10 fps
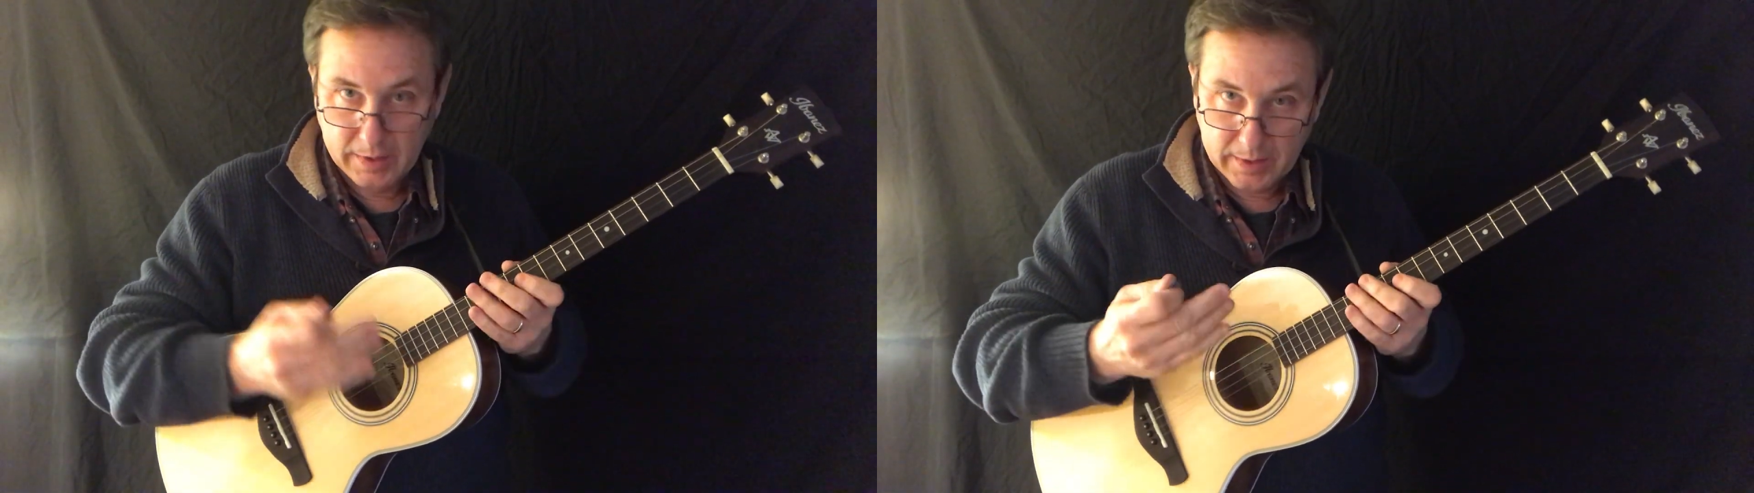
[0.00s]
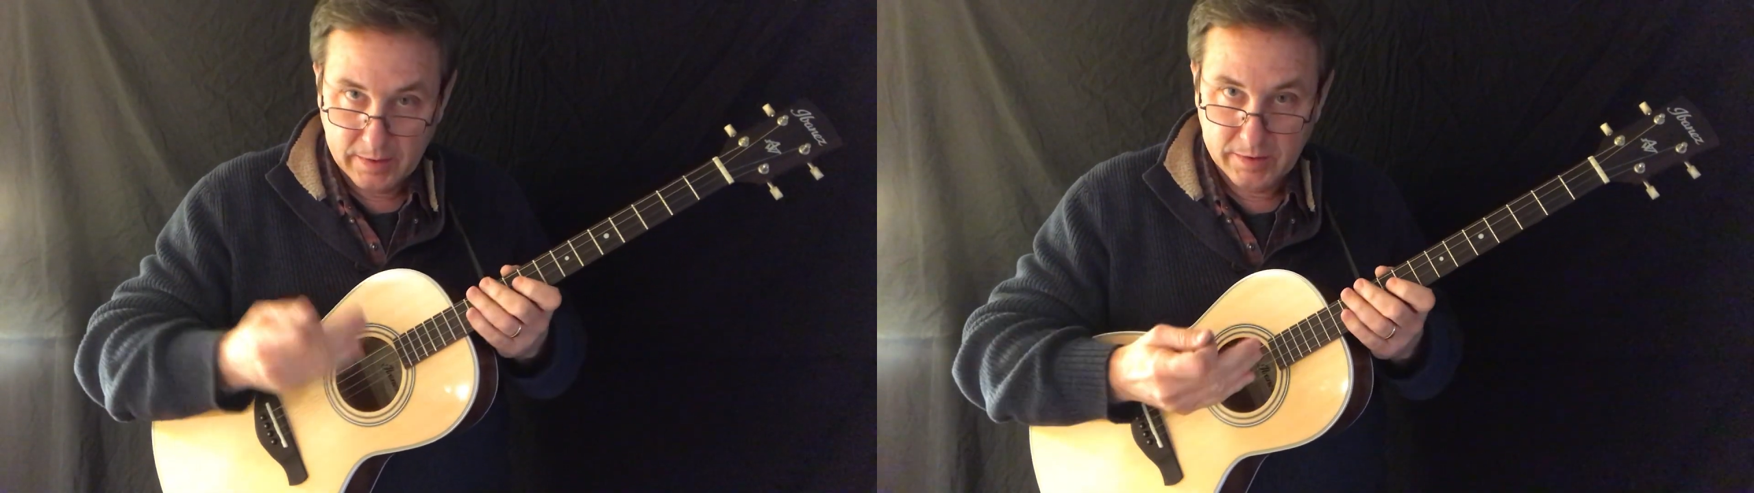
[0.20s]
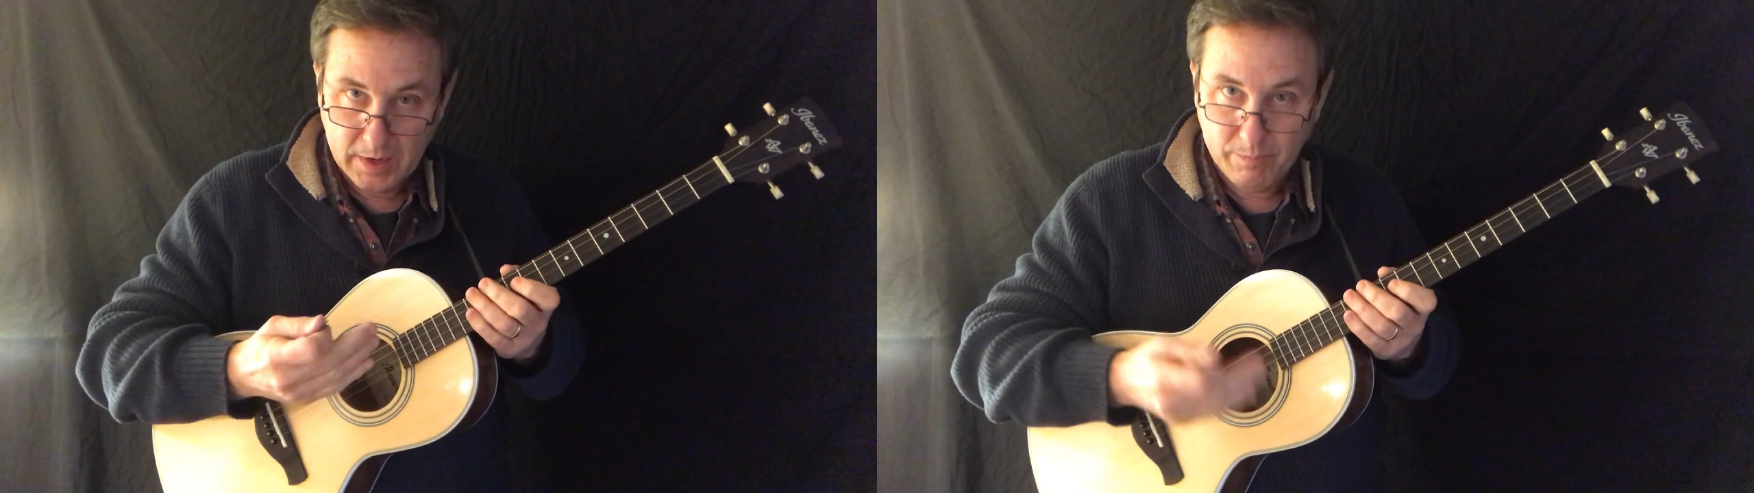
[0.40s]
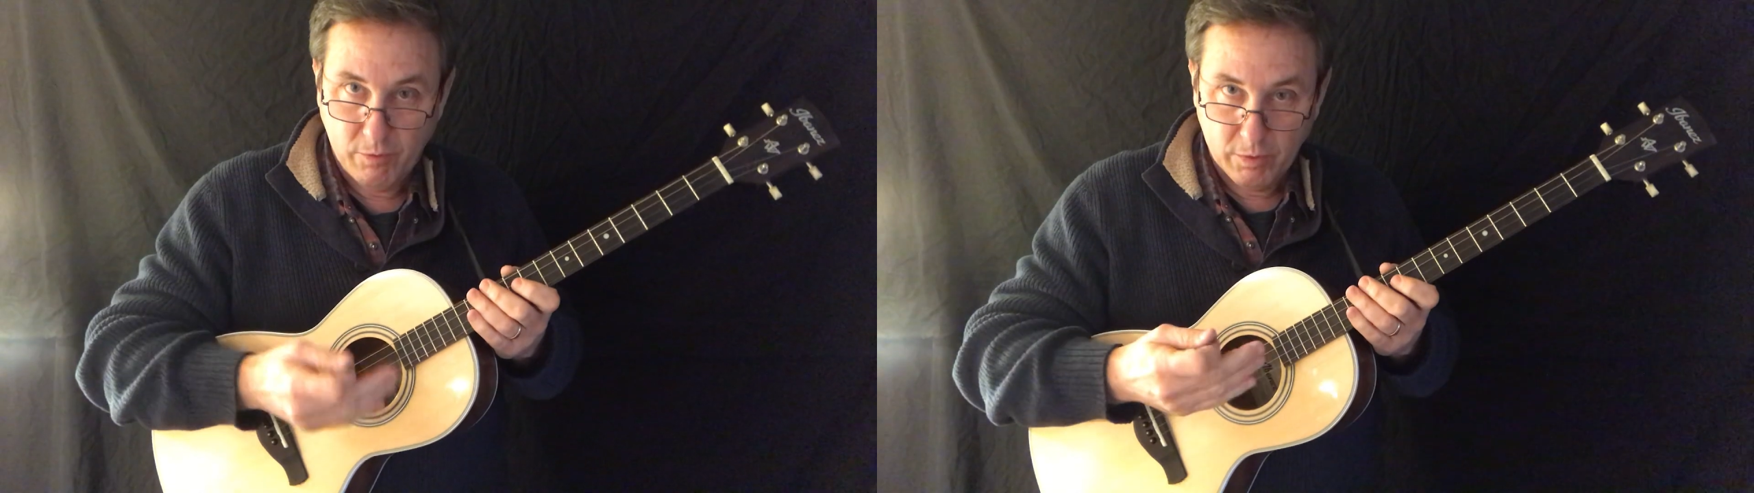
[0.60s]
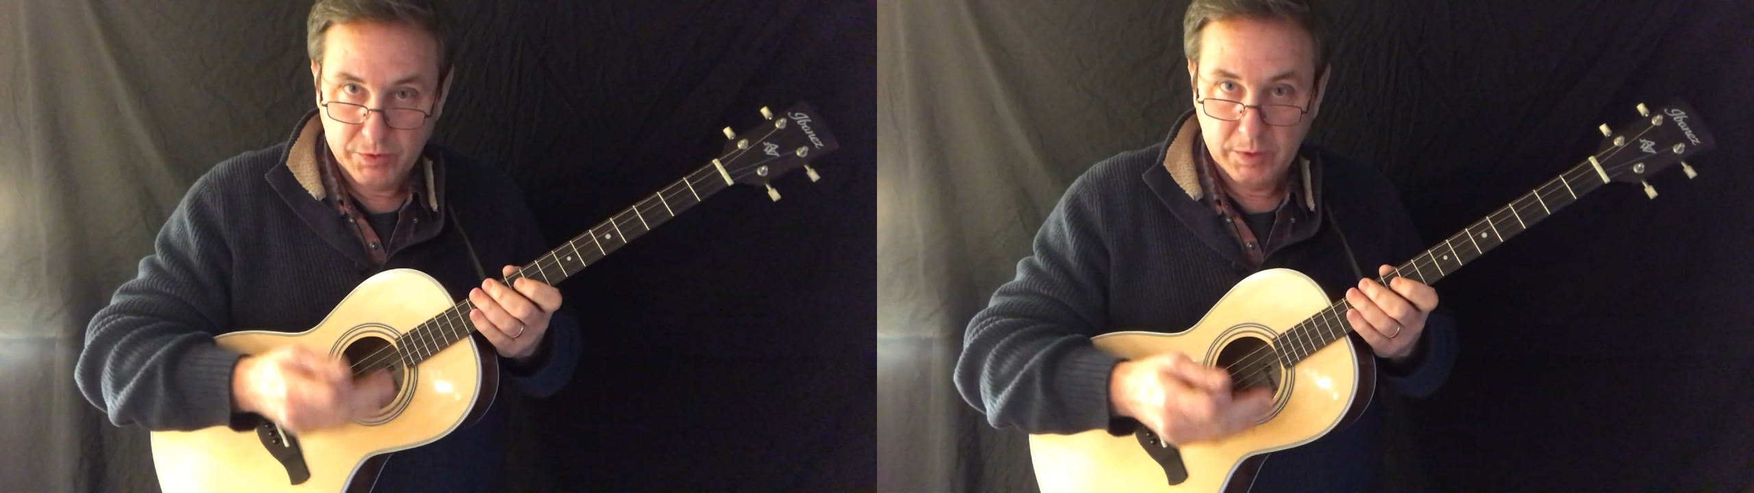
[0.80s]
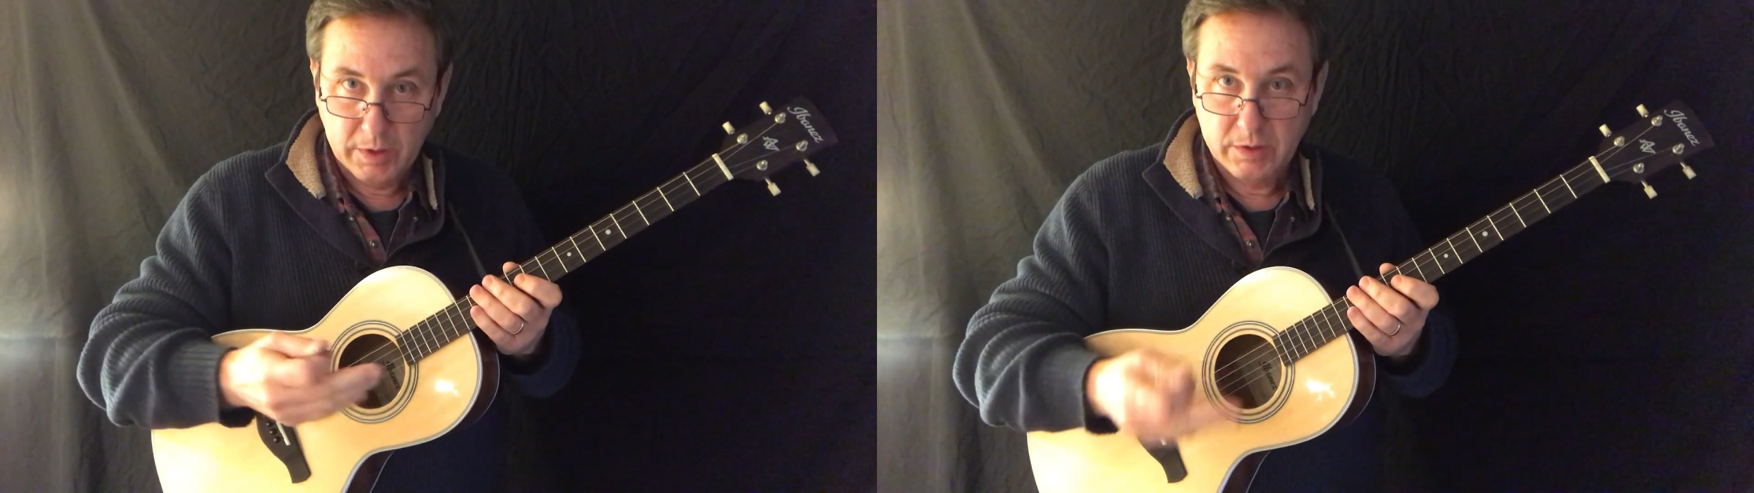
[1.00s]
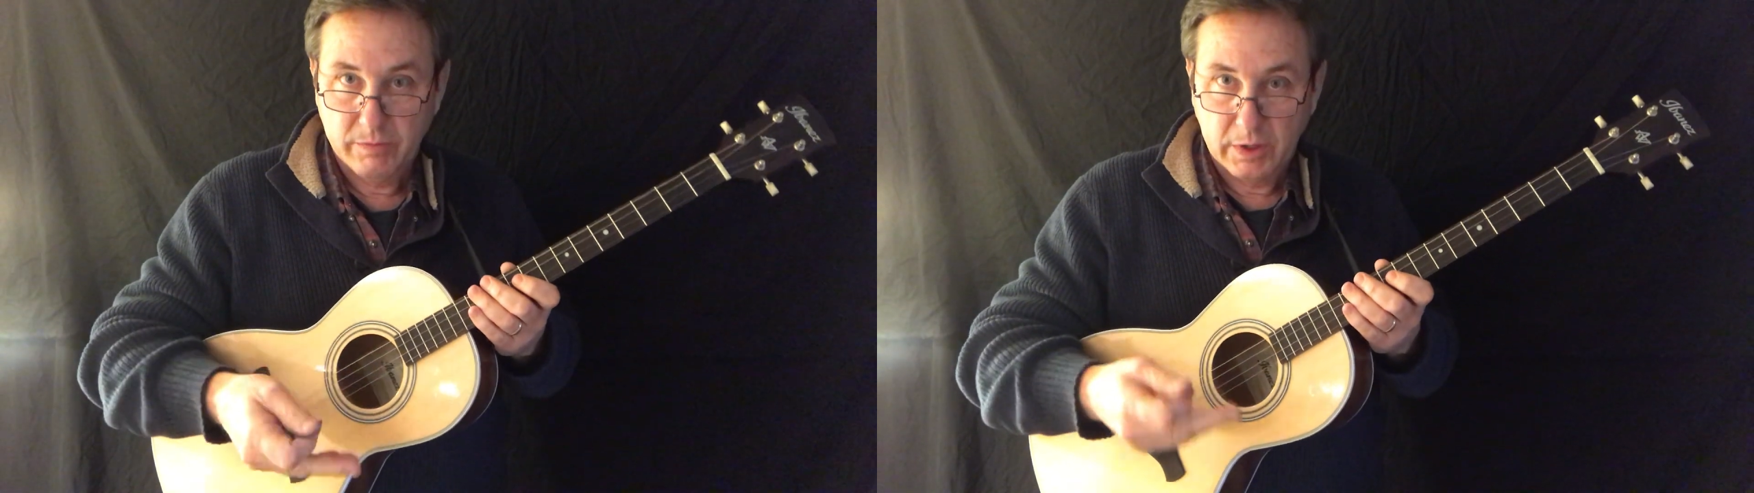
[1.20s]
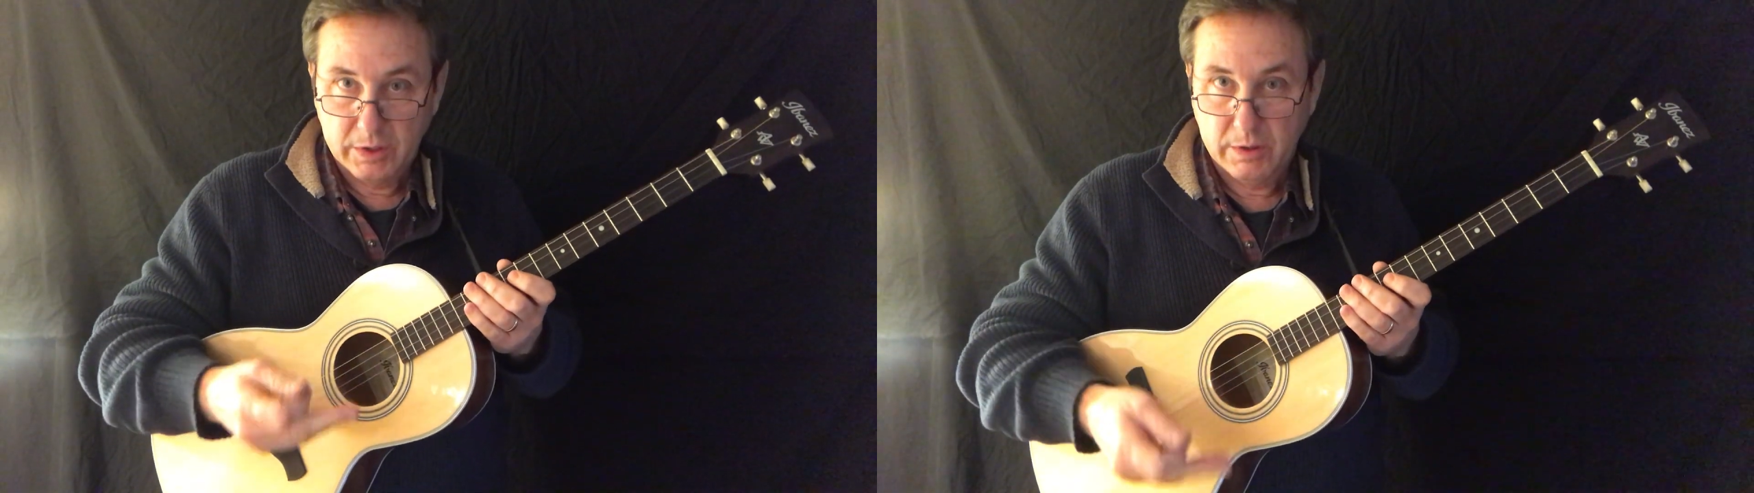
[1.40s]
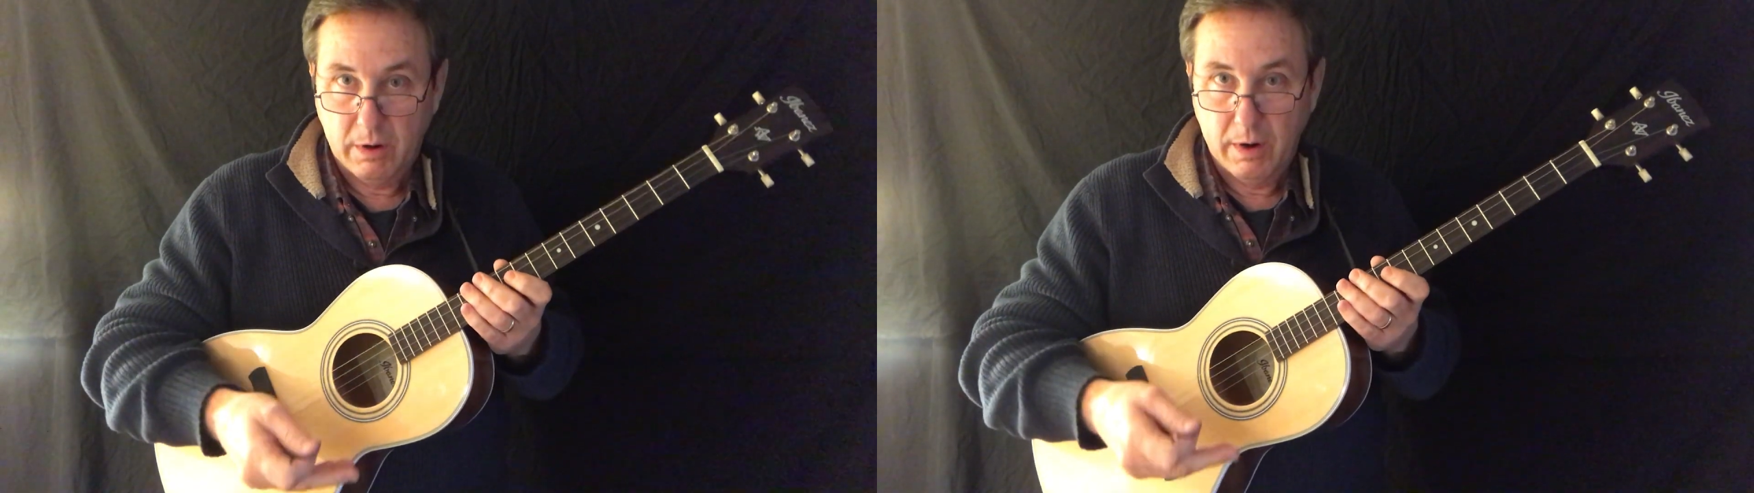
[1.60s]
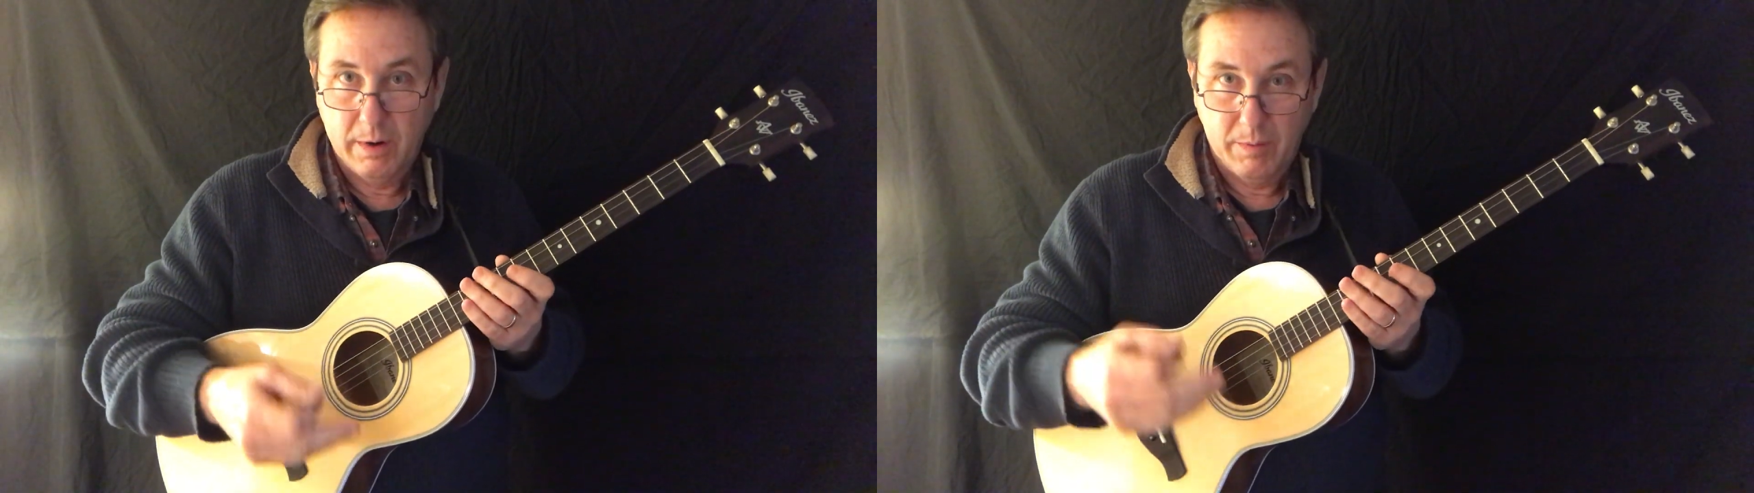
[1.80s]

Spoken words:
like the top 4 strings of a guitar.